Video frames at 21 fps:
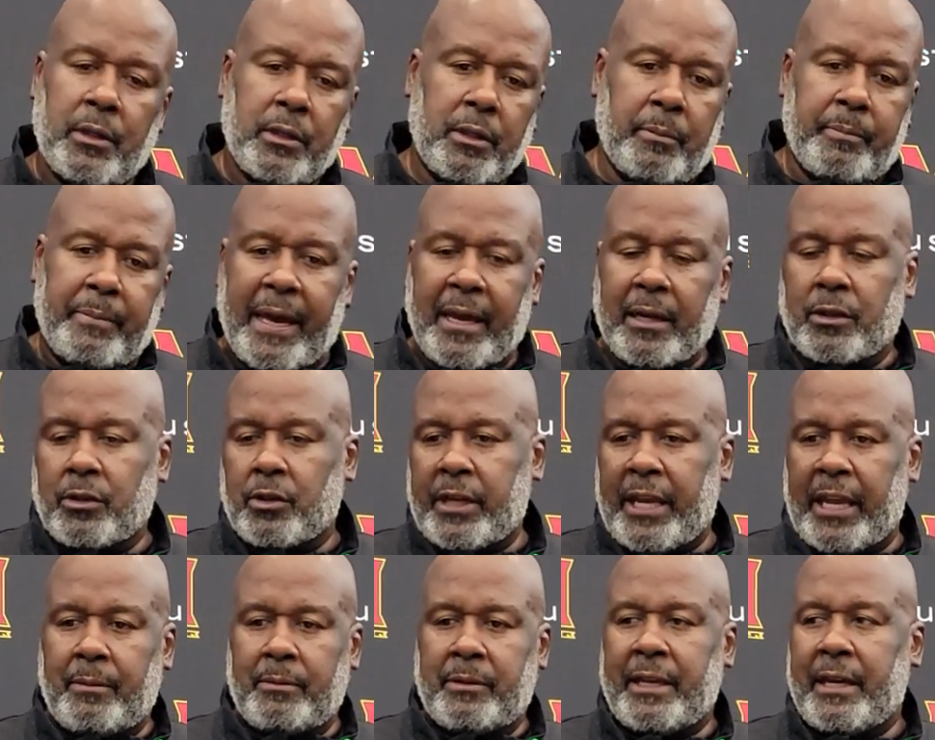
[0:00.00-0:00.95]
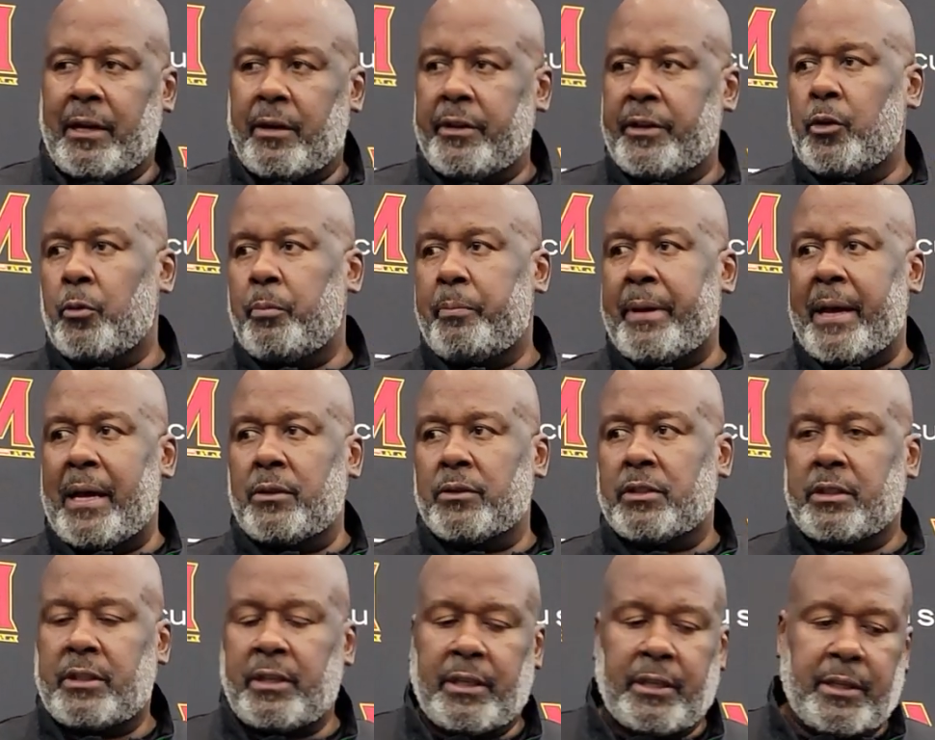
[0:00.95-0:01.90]
the back came downhill,
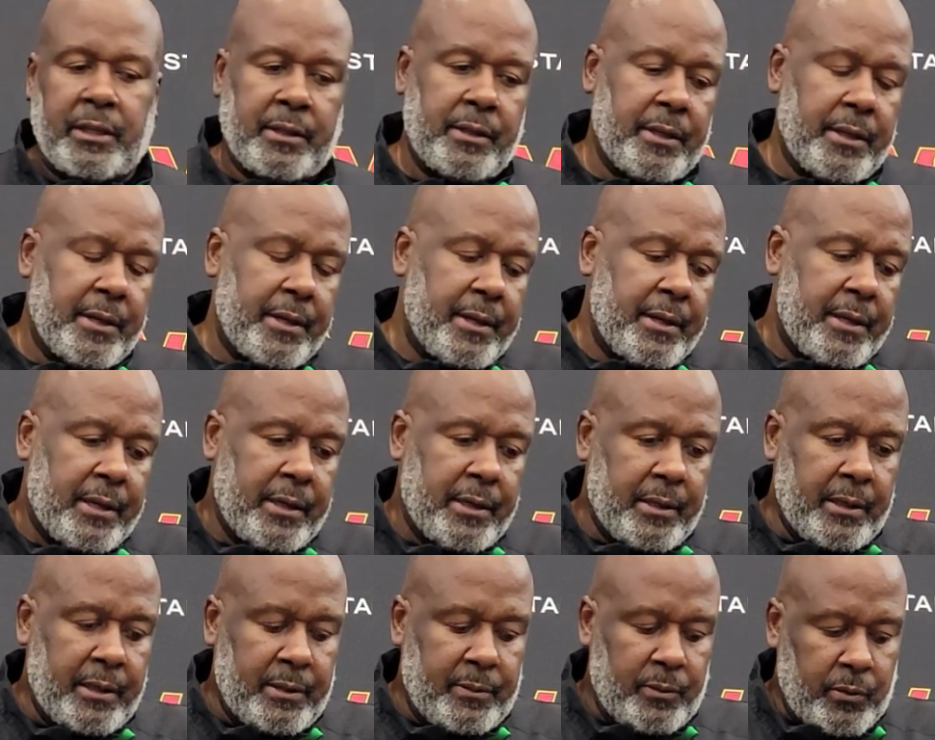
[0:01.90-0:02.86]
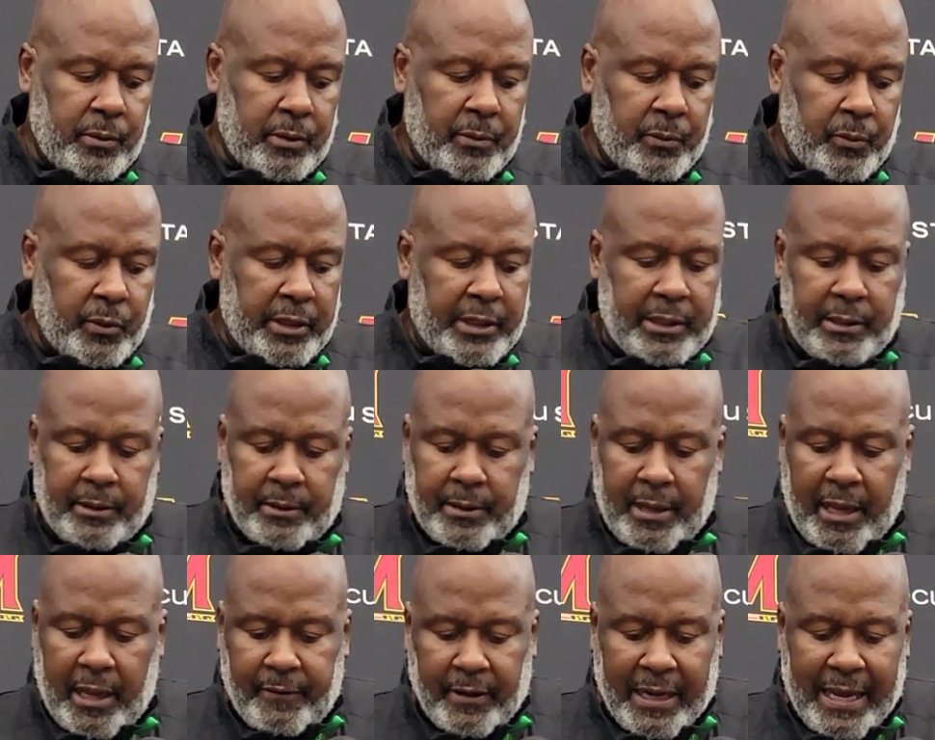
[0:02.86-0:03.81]
bounced it, and we didn't
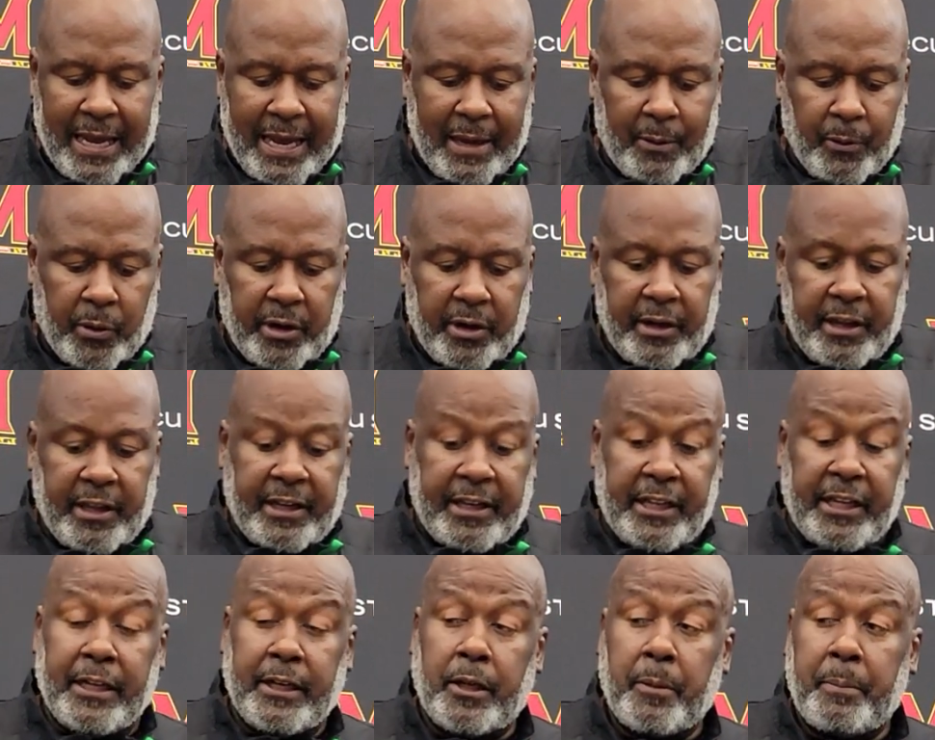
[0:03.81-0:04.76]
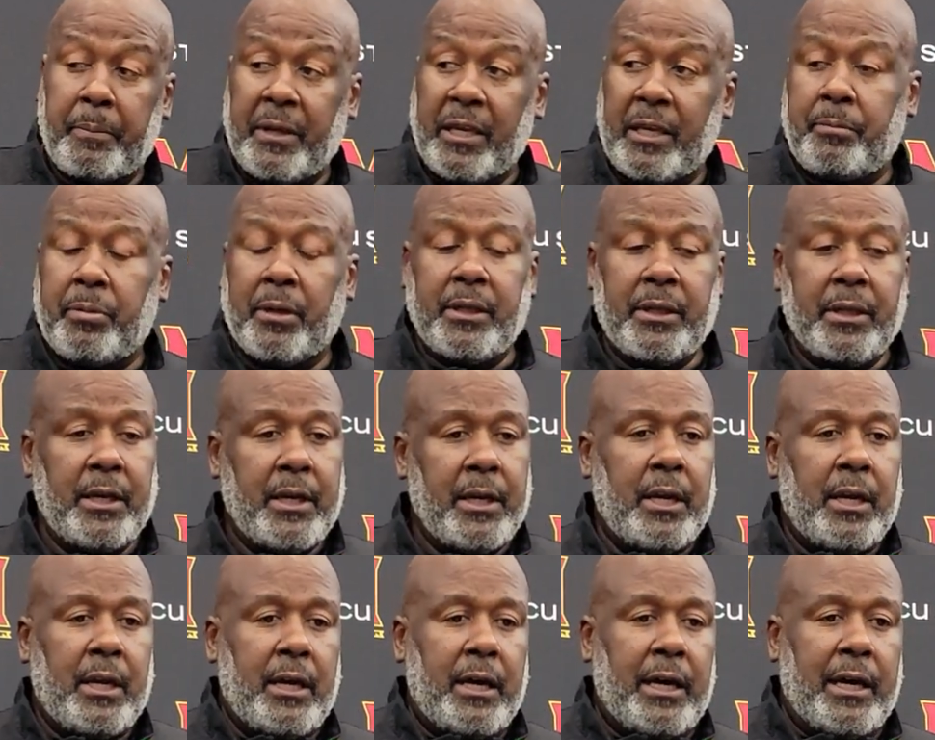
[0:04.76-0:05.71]
have a guy where he needed to be. But
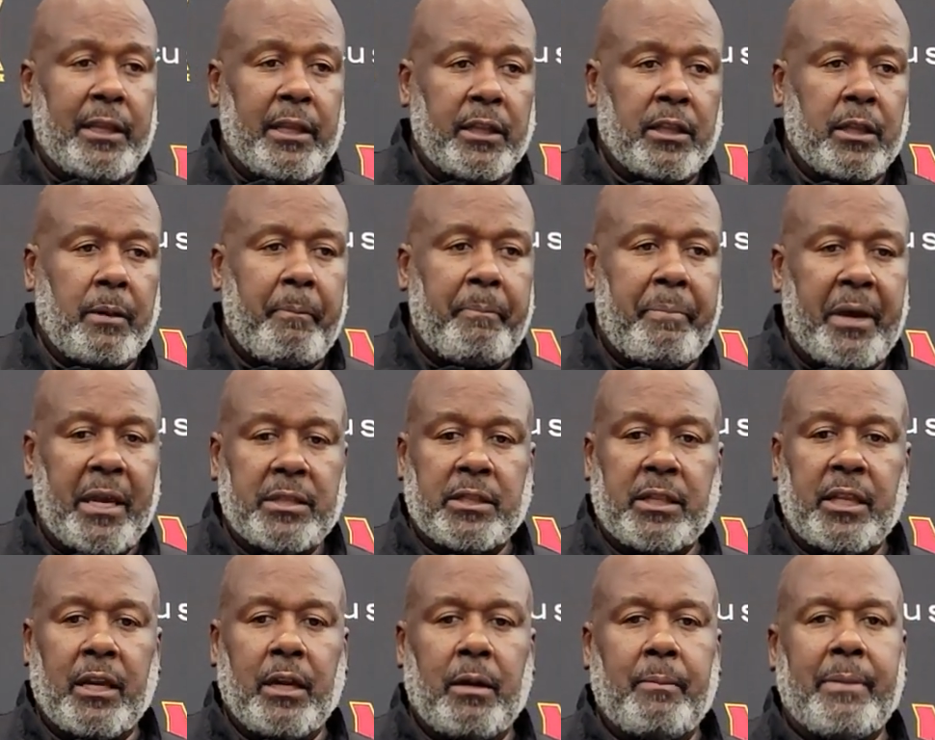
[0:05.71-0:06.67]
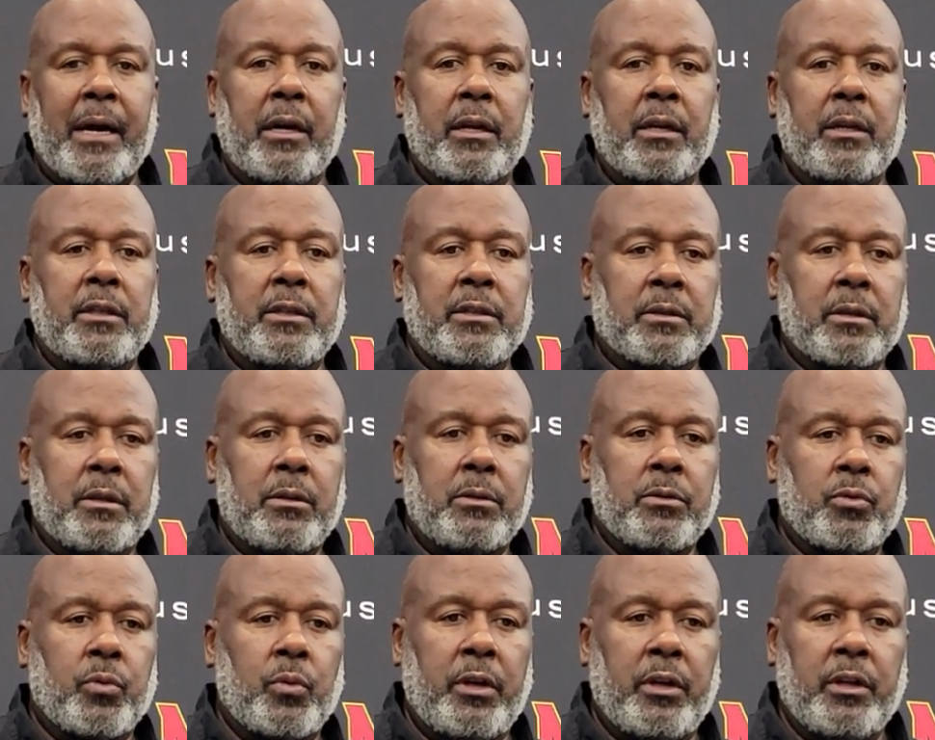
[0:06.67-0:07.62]
I think the best thing about it is
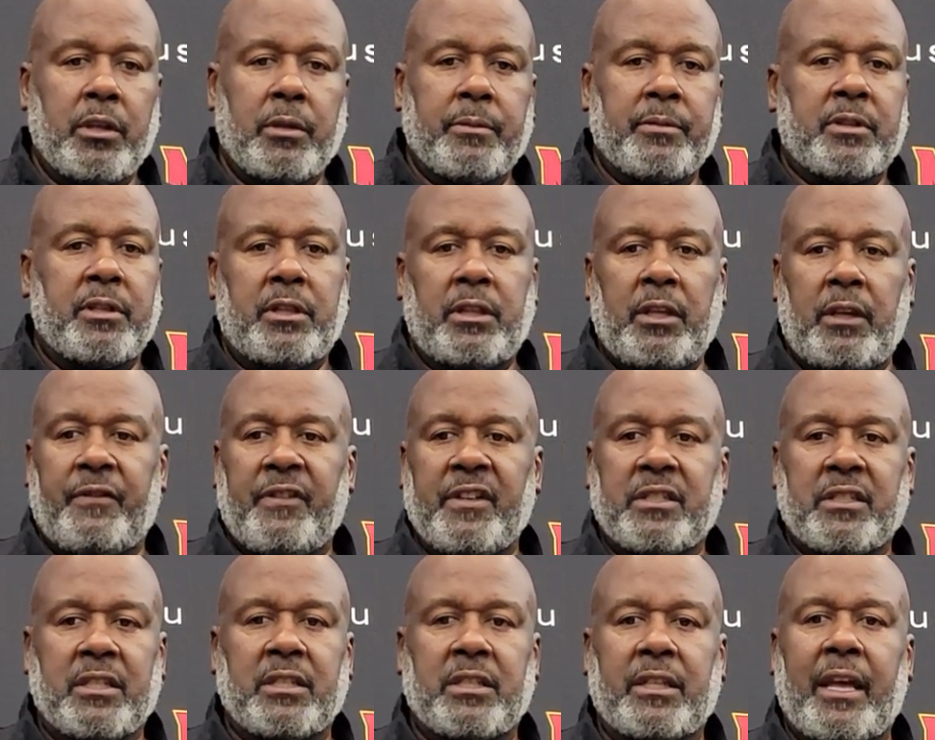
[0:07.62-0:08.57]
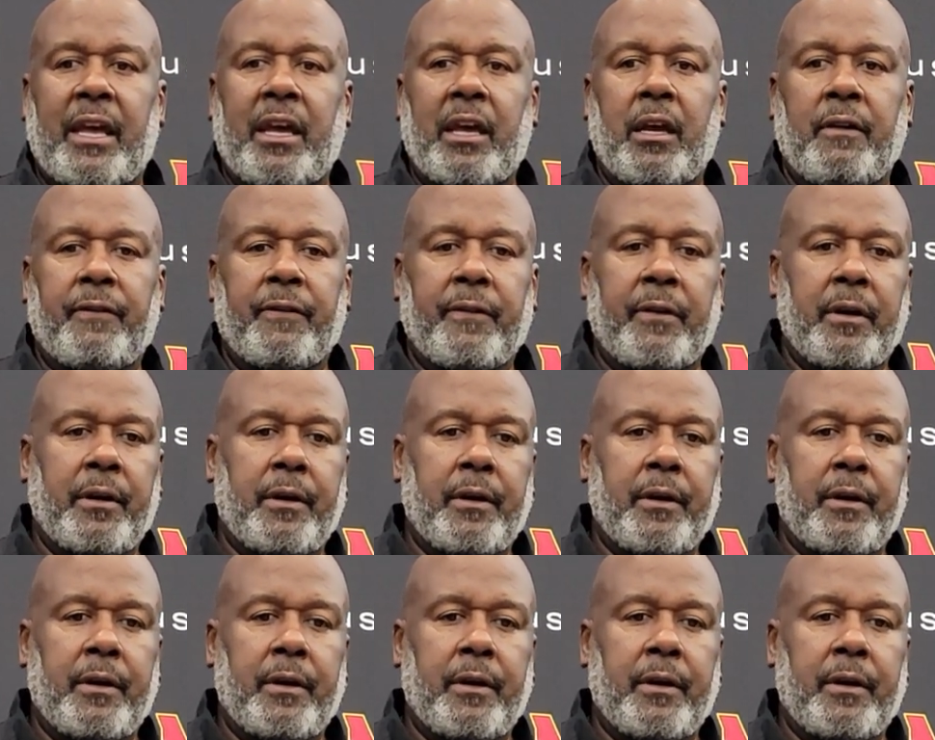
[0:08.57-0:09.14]
Coach Williams, the defensive staff,